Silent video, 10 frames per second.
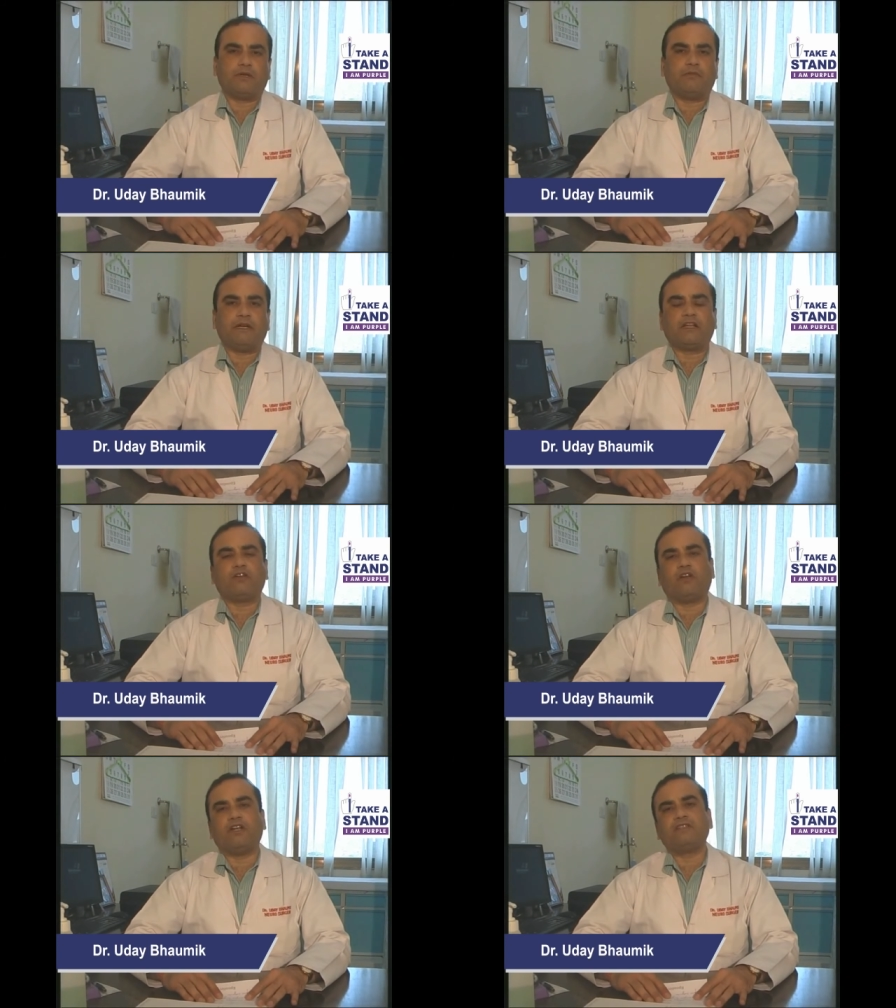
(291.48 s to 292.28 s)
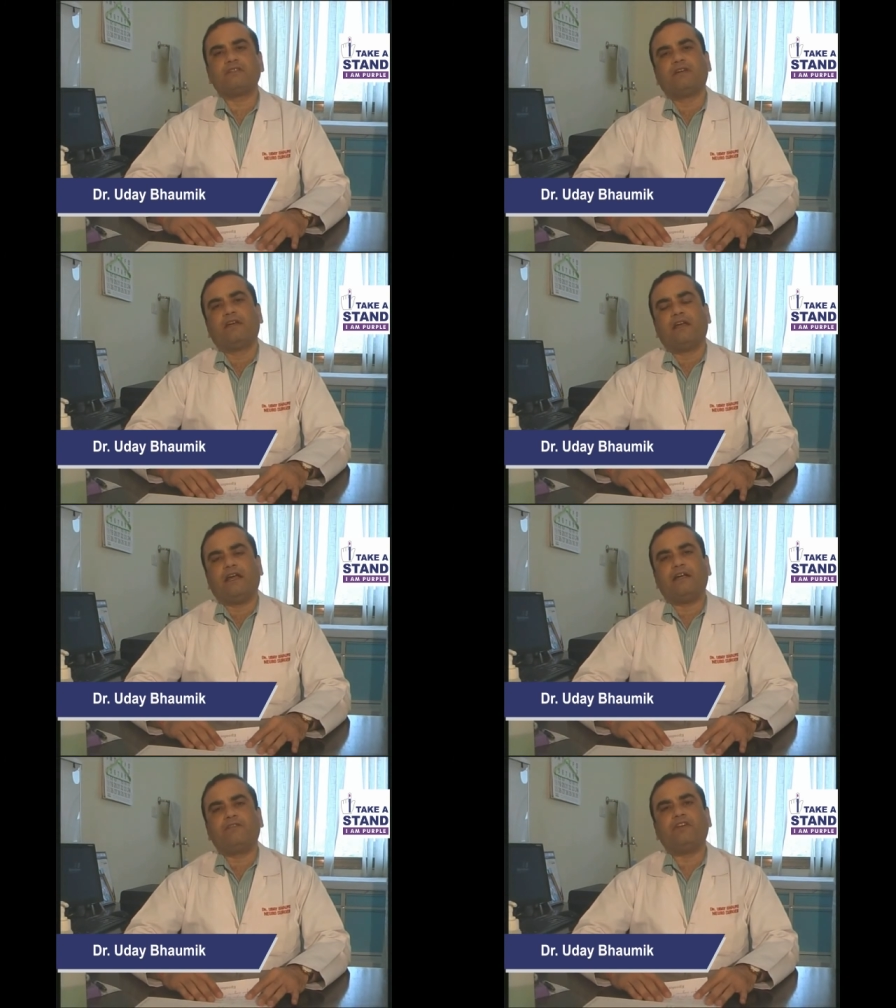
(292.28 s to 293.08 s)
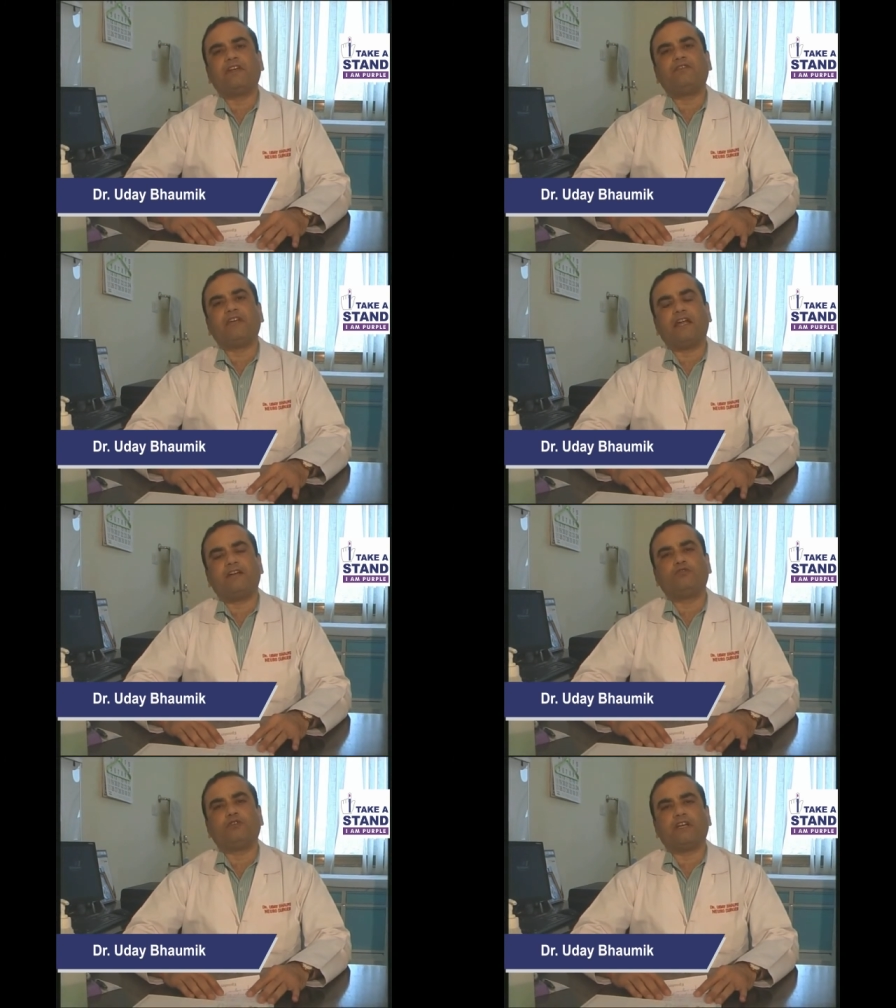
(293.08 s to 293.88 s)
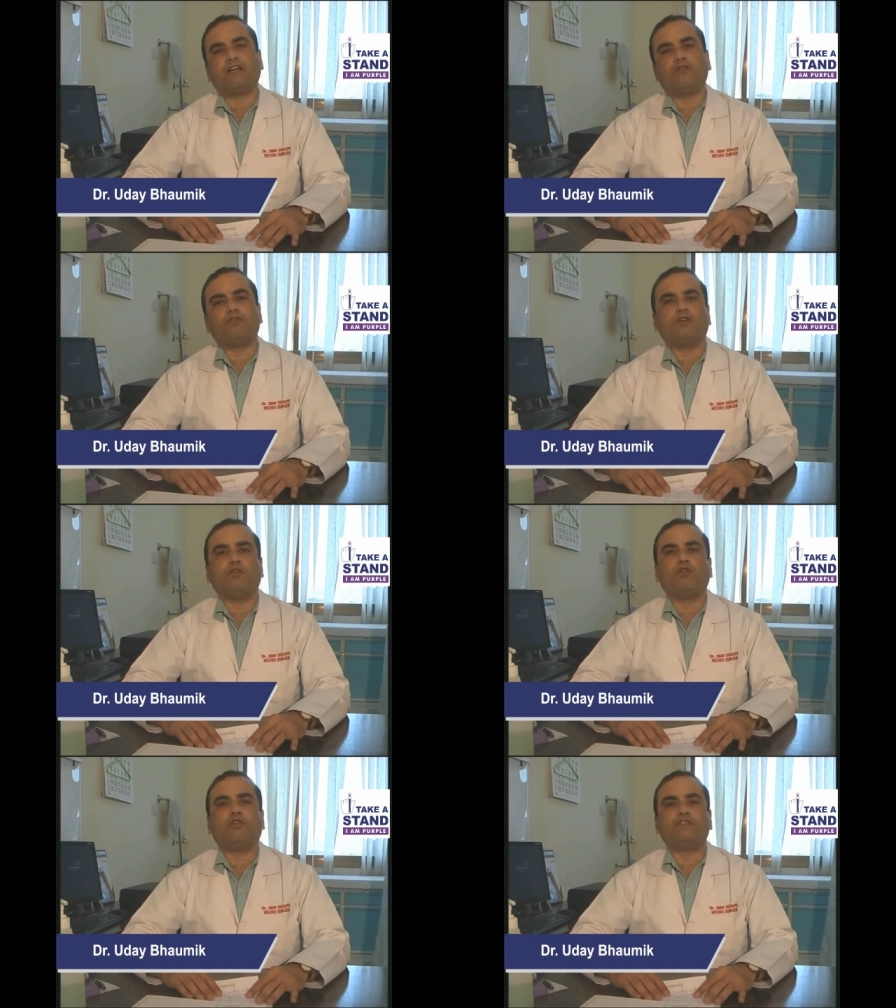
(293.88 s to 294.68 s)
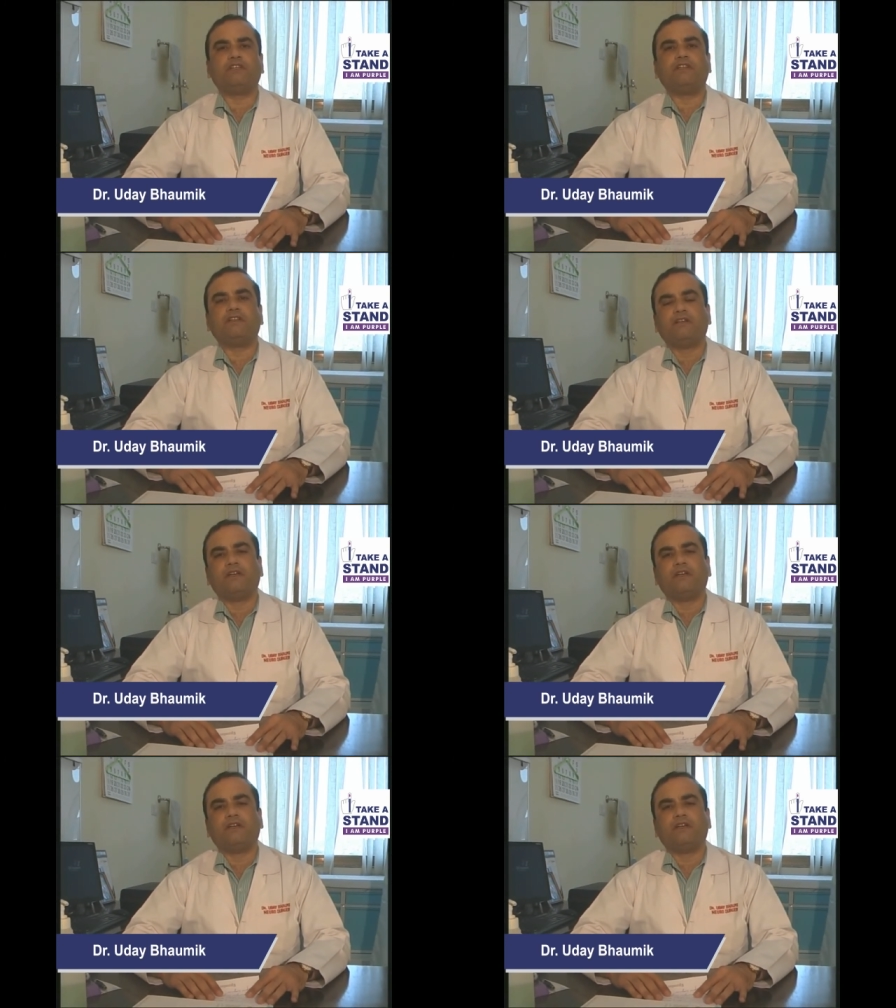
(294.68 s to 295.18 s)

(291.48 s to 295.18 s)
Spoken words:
medical college, and where we had to take out the whole of the